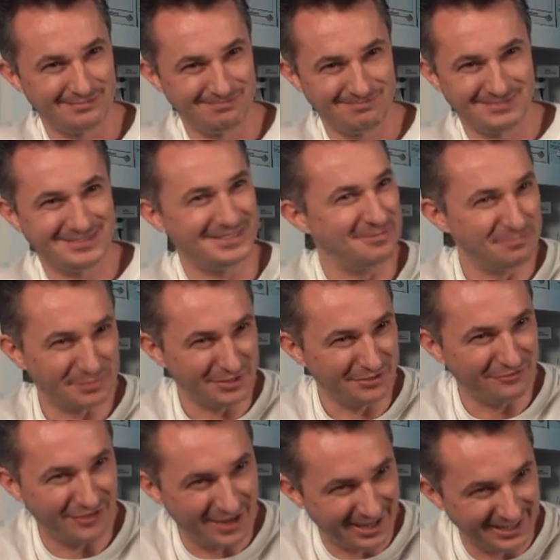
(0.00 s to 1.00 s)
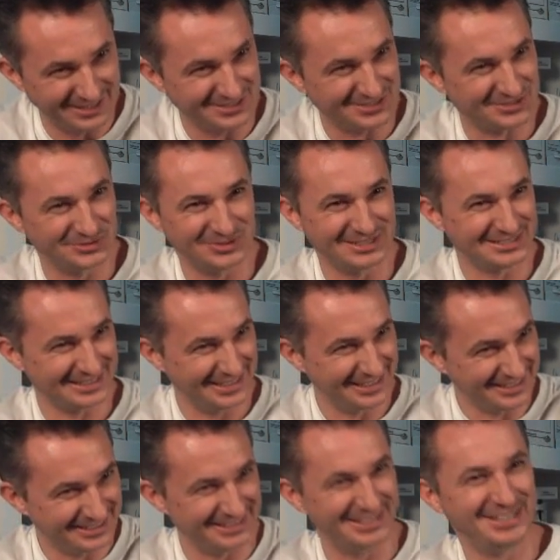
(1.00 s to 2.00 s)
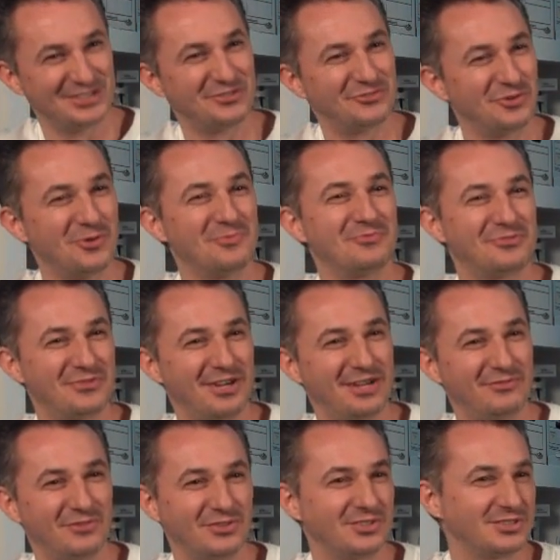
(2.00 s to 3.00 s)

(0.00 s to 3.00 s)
simplified through this like layer of open framework.